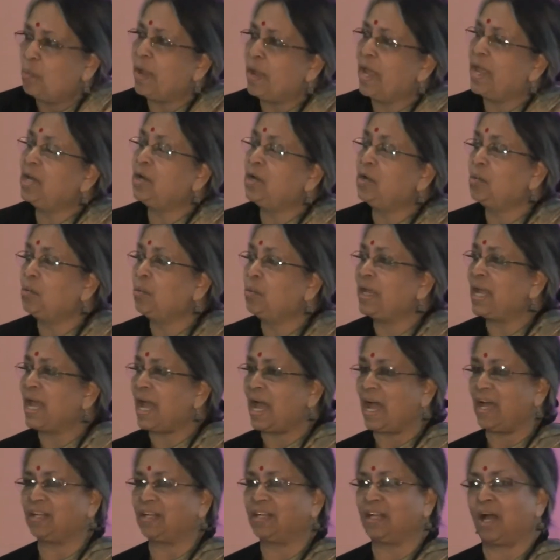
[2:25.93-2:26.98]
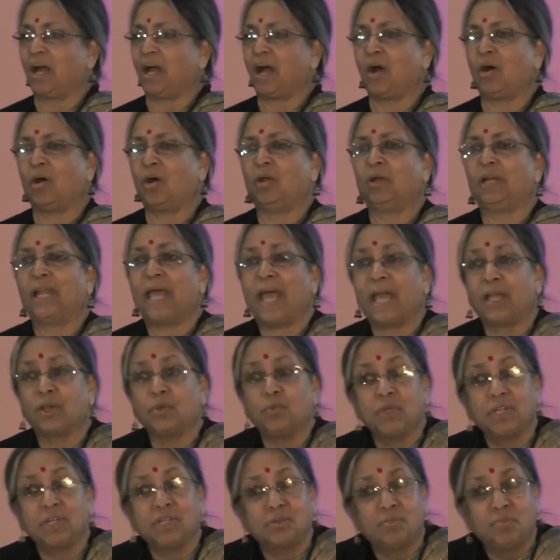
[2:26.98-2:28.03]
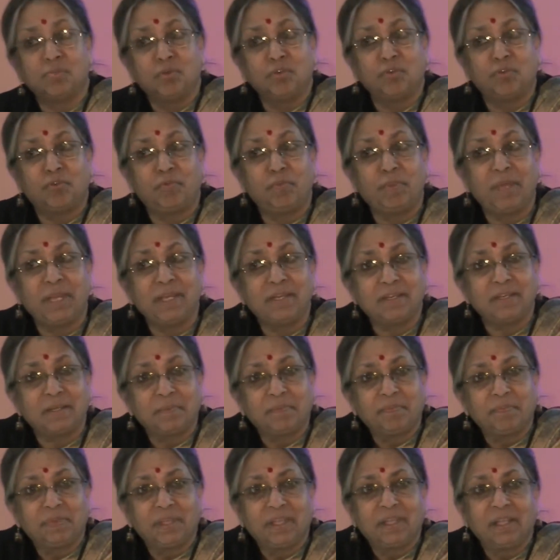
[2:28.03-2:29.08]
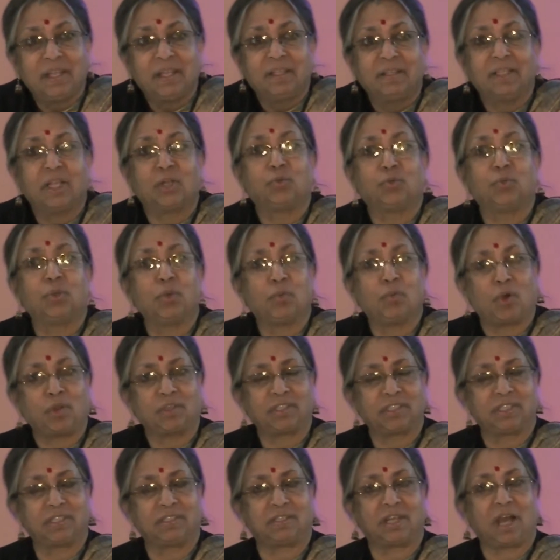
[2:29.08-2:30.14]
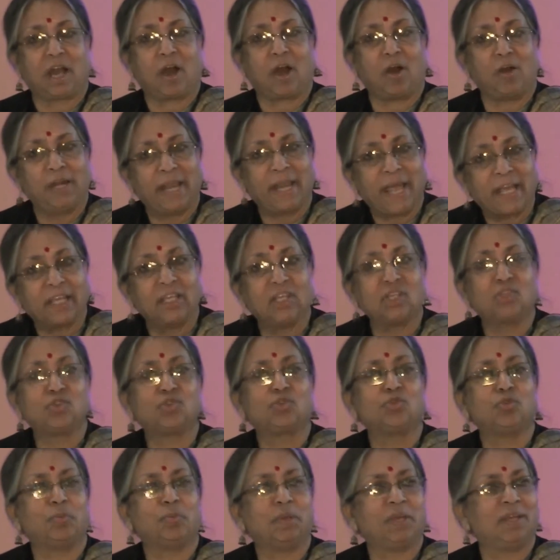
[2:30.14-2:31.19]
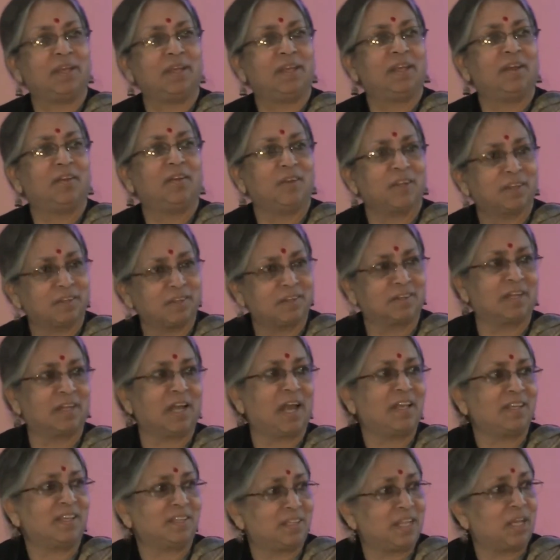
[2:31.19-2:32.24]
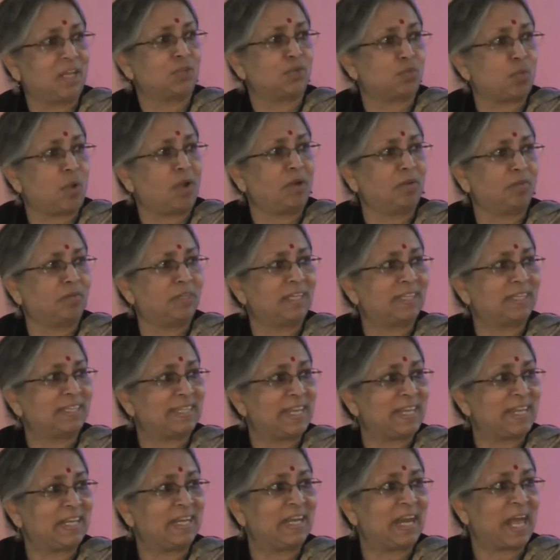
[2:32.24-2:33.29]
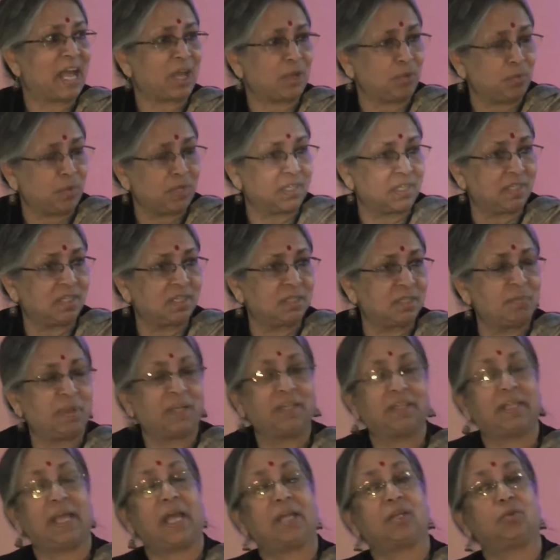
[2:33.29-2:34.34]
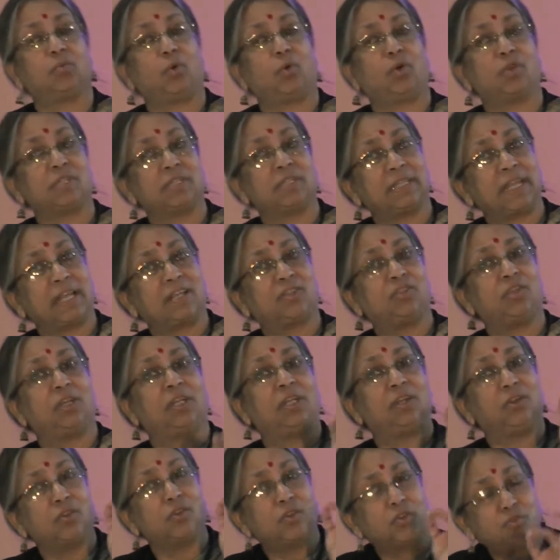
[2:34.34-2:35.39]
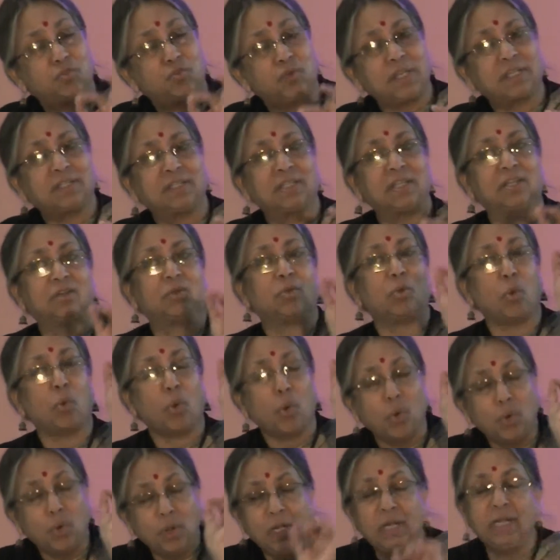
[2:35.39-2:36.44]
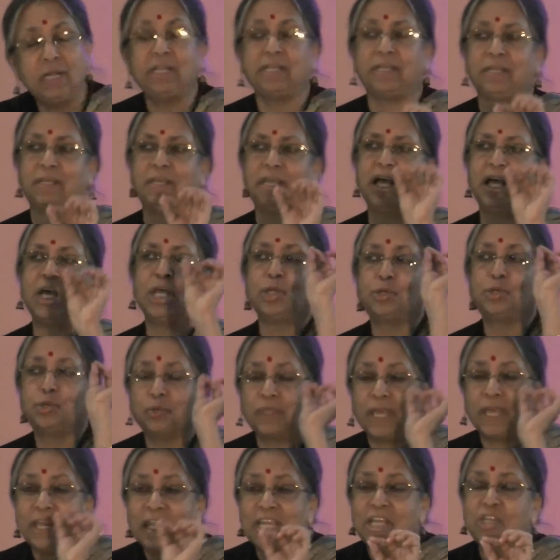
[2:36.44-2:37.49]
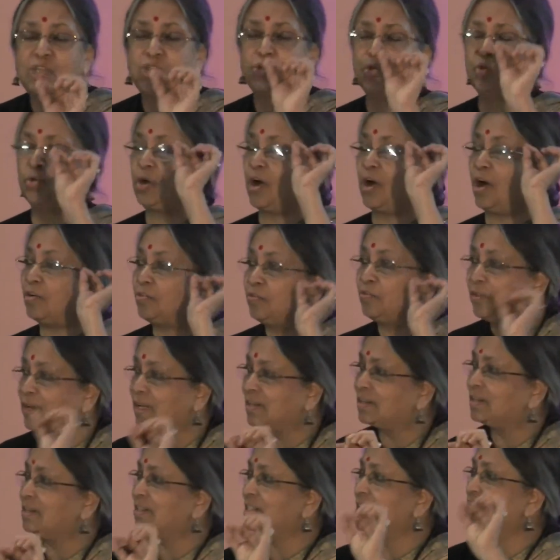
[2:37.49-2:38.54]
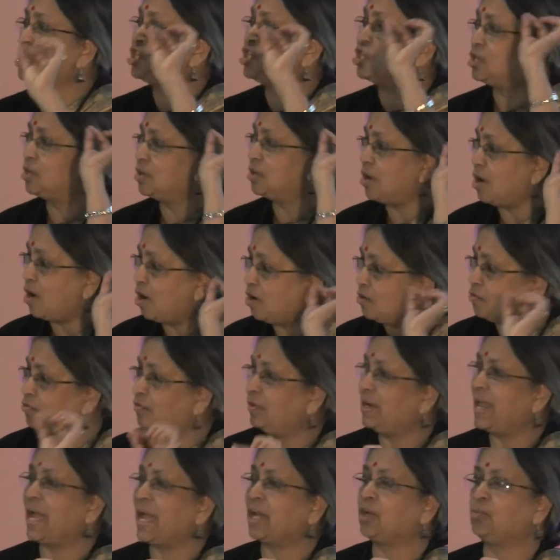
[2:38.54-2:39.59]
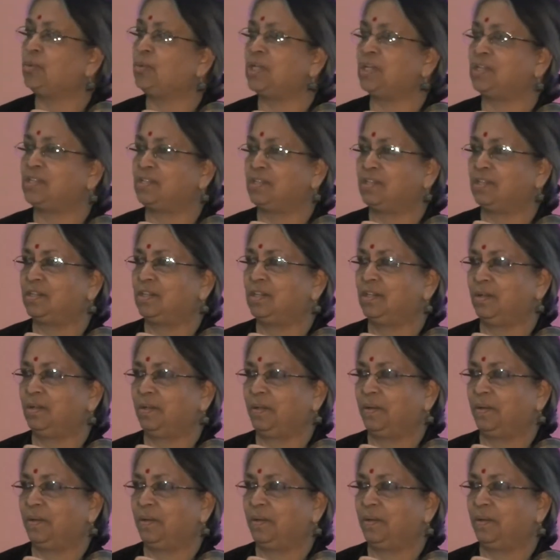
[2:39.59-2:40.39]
when we had our language movement, that we wanted our language to be recognized as one of the state languages, but that wasn't actually restricted only to the issue of recognition of language.